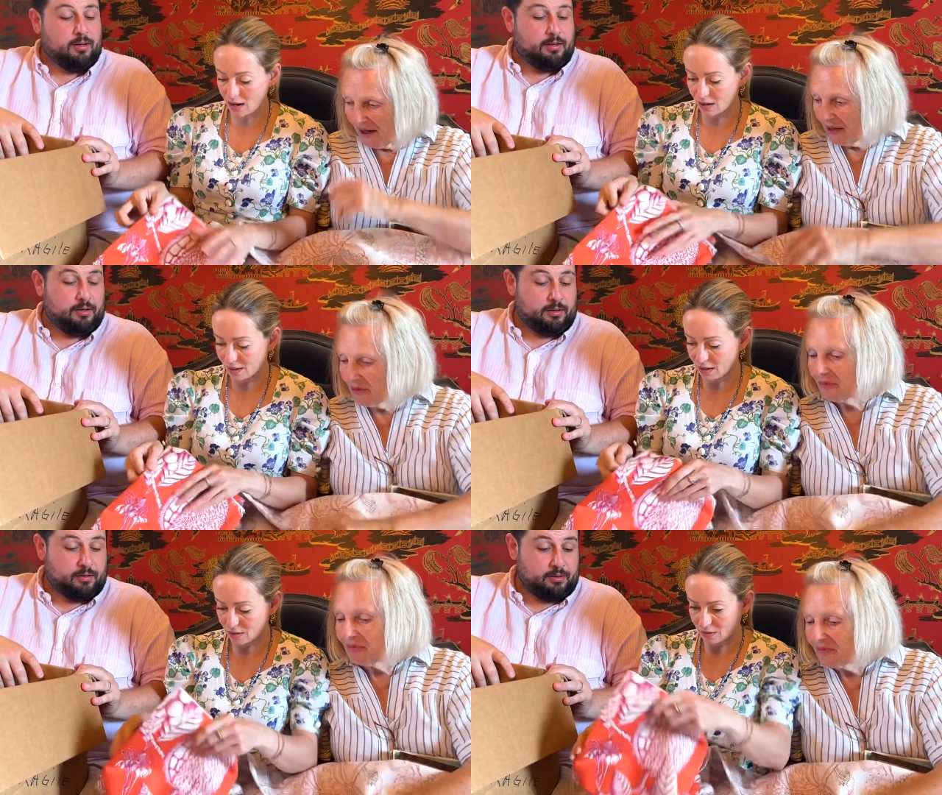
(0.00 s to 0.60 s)
Speaker 1: colour.
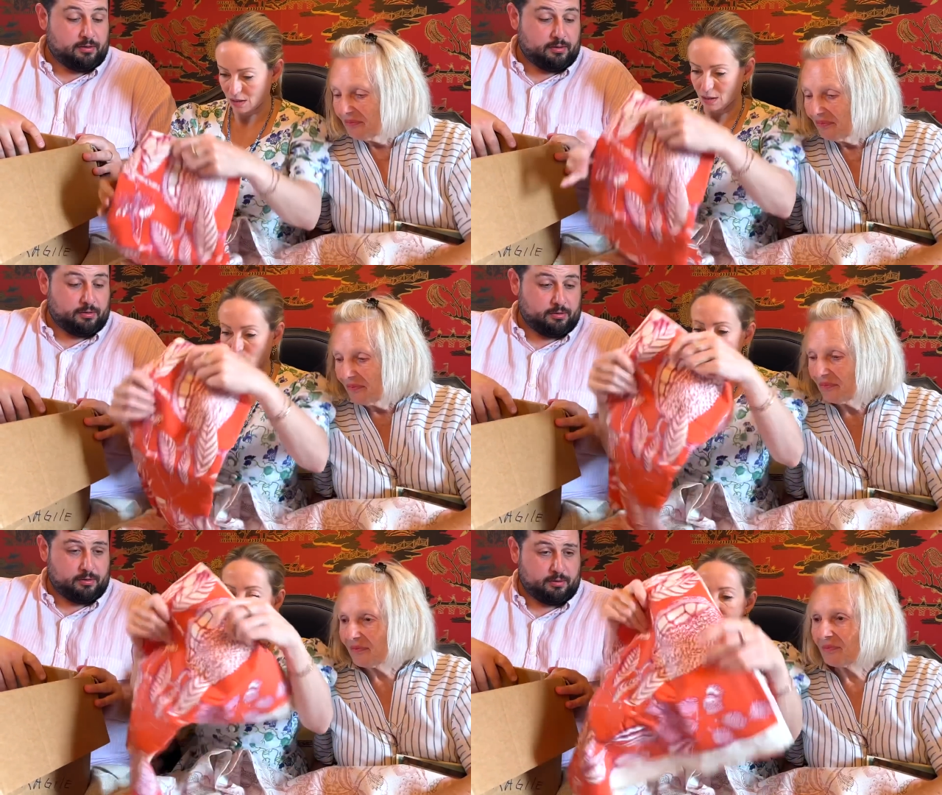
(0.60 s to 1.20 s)
That
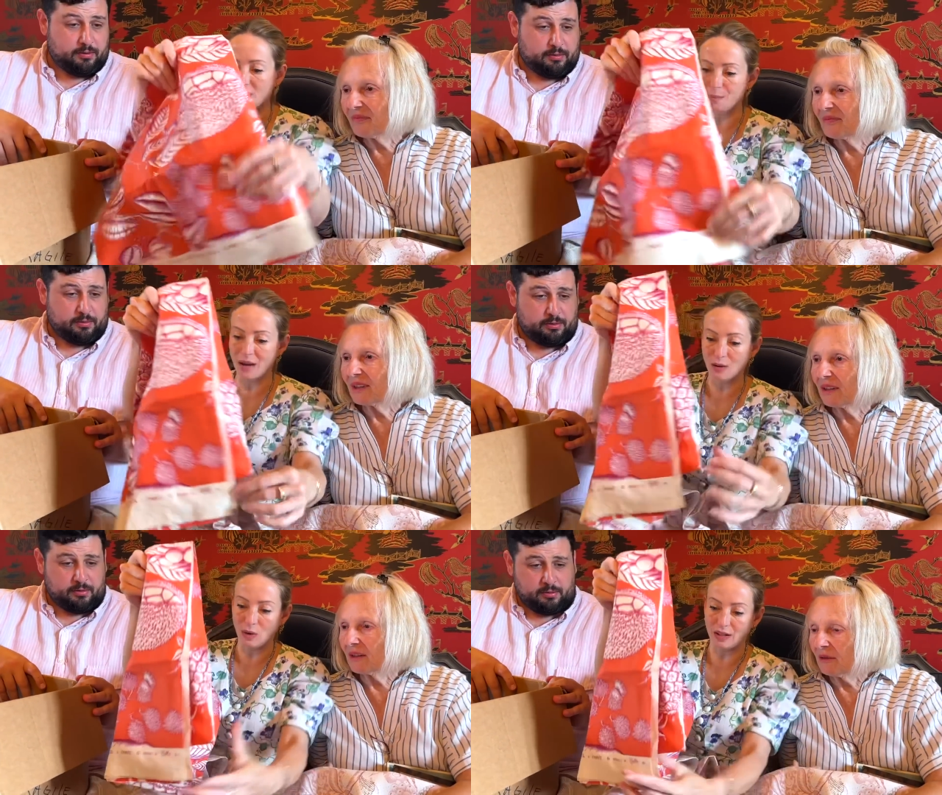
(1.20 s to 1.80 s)
almost like a
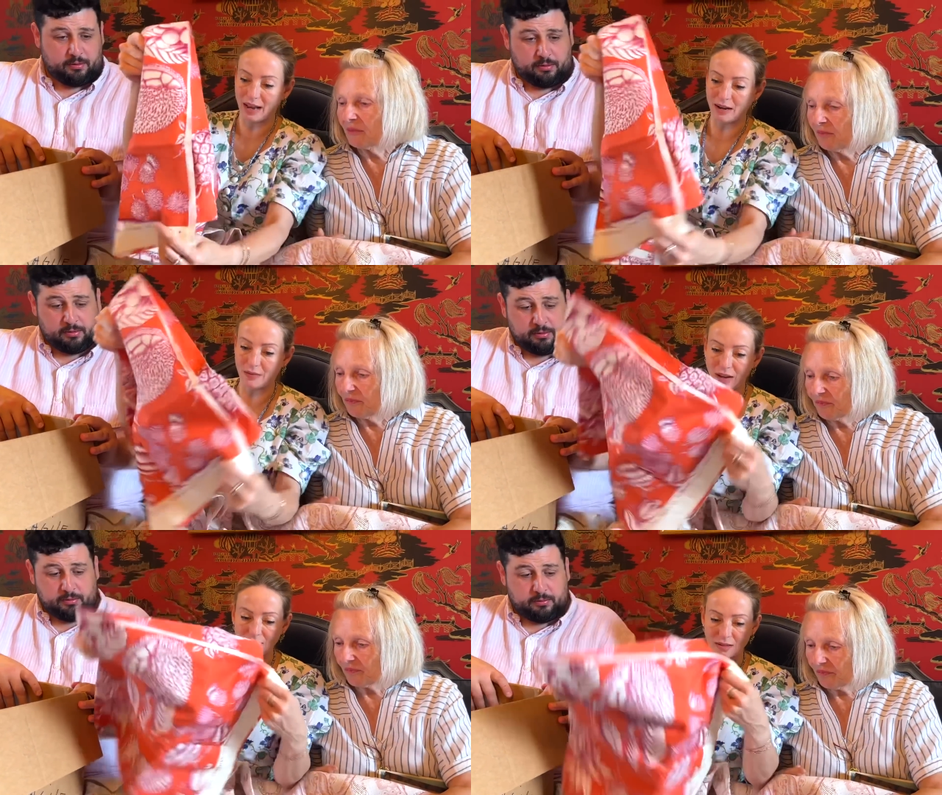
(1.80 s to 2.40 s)
Manuel
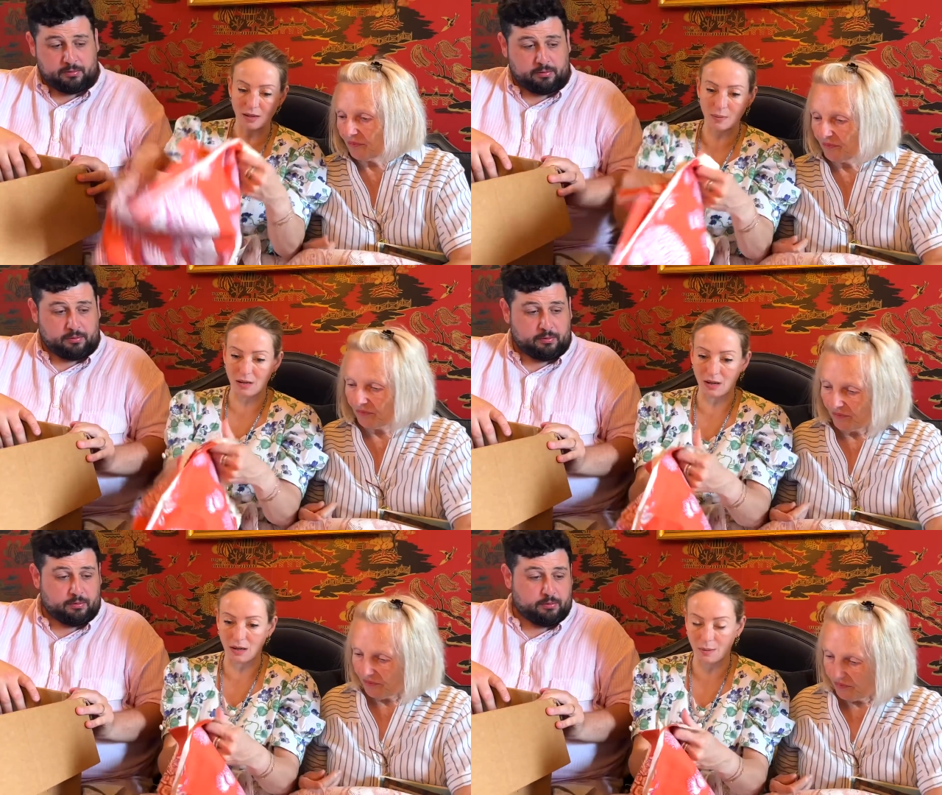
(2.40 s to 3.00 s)
Canovas type
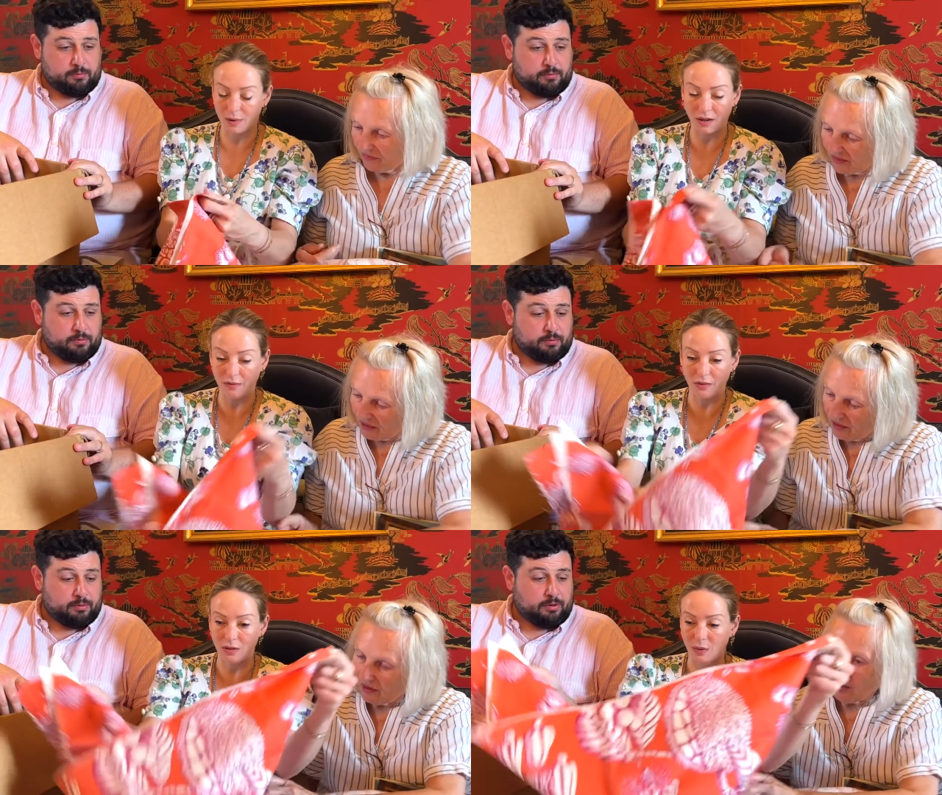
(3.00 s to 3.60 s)
colour, but
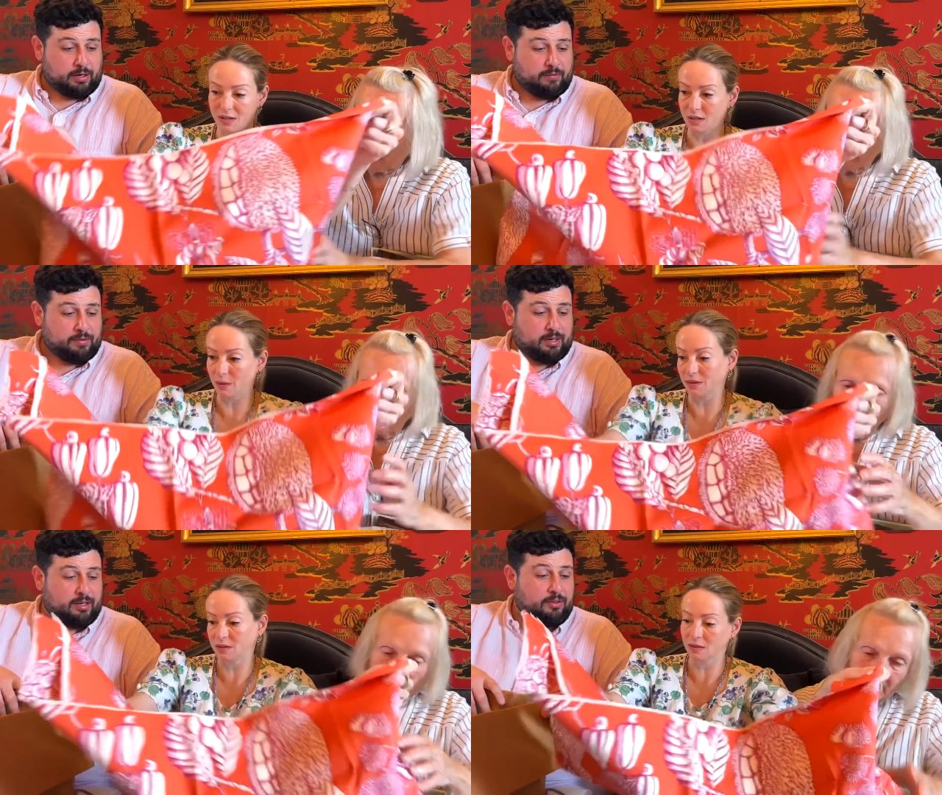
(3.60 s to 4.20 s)
I've got no
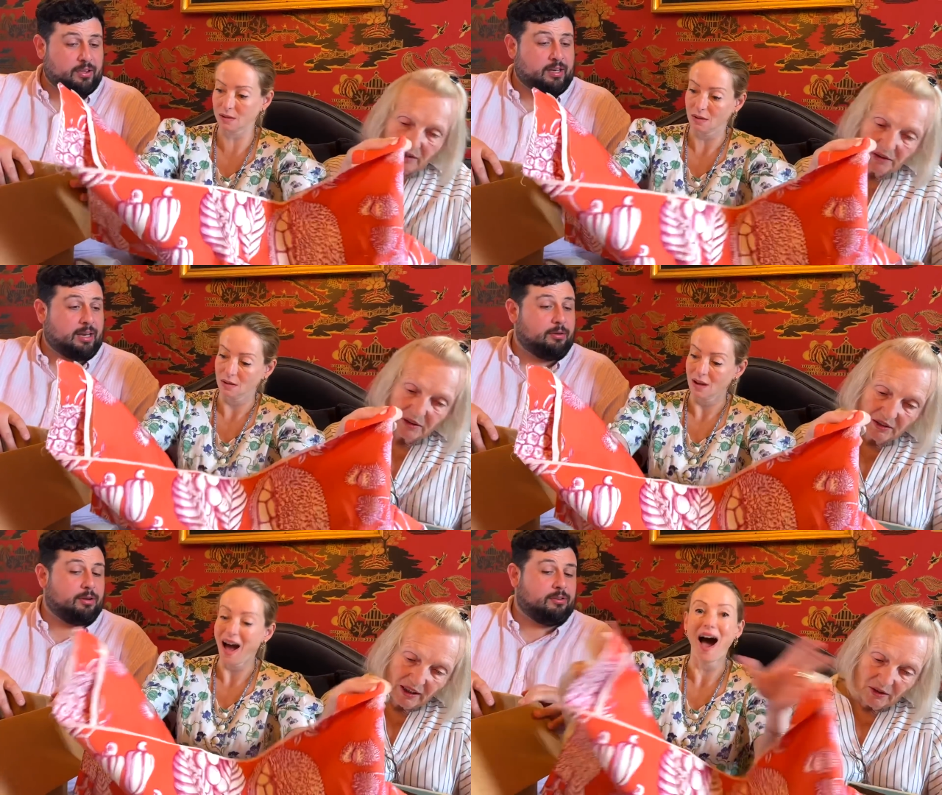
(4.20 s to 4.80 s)

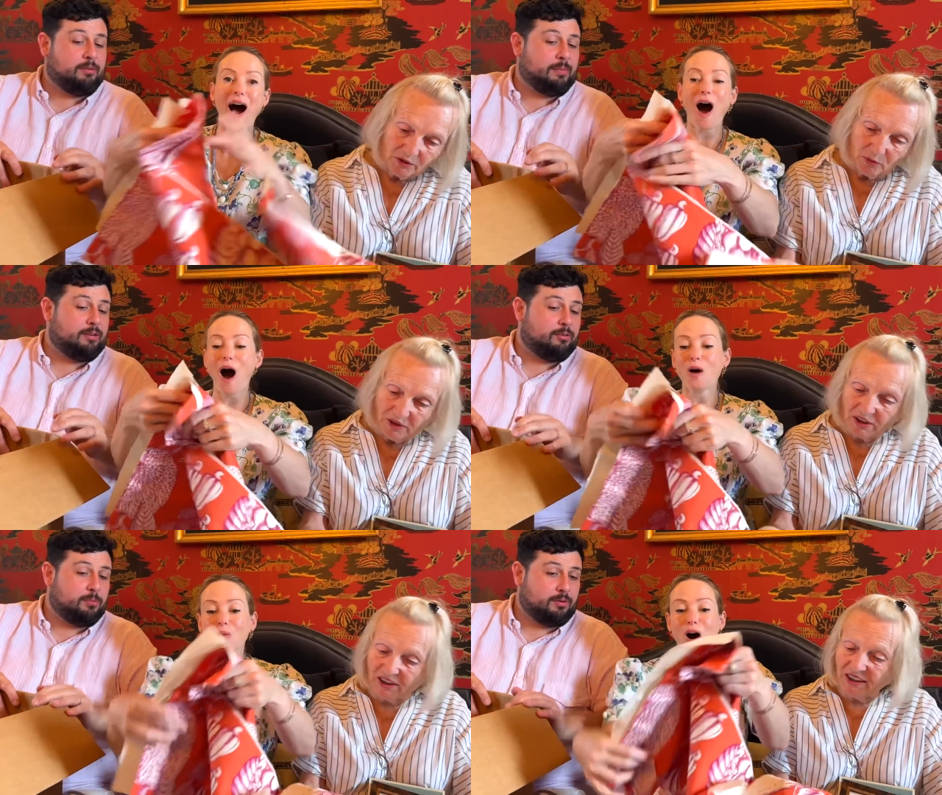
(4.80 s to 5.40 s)
idea.
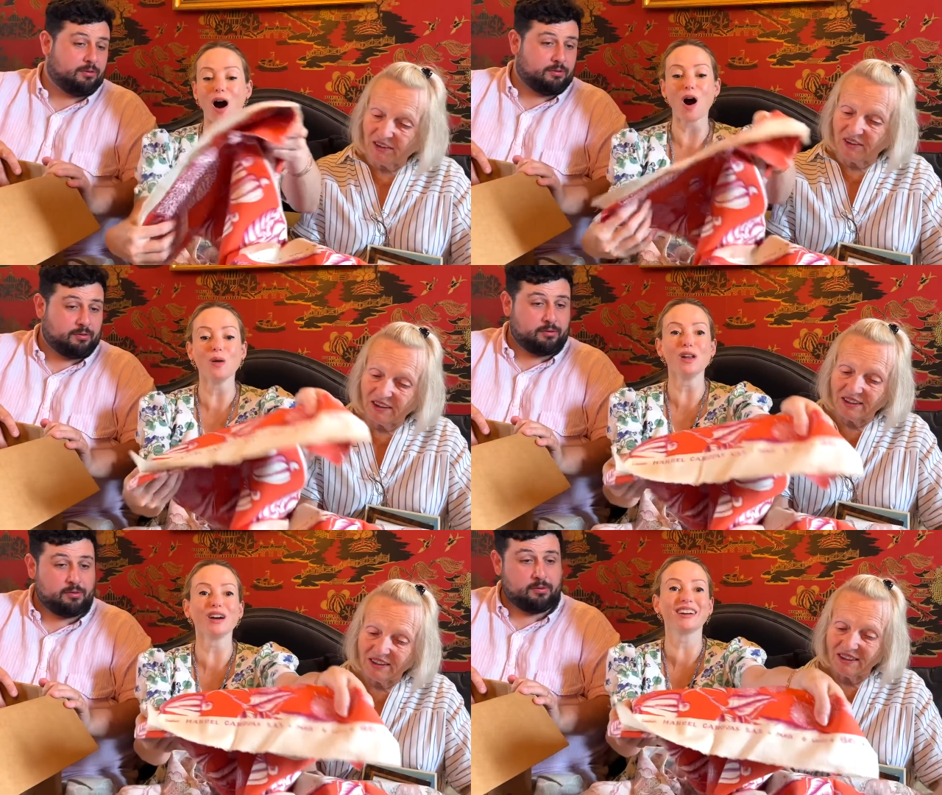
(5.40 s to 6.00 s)
Oh,
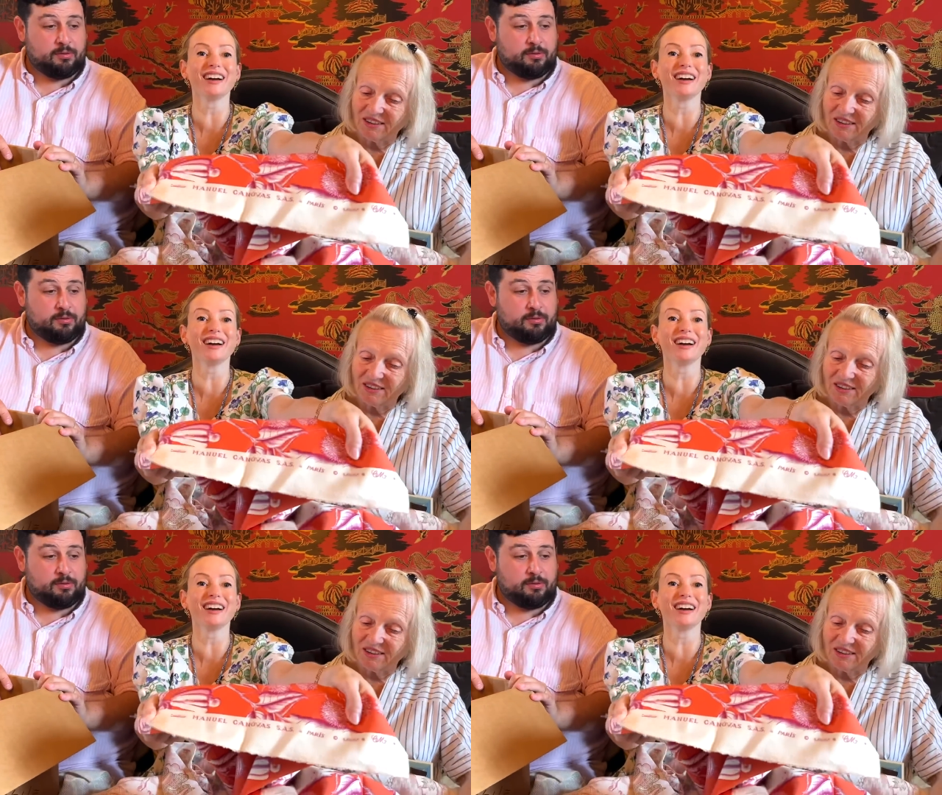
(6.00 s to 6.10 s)
oh, look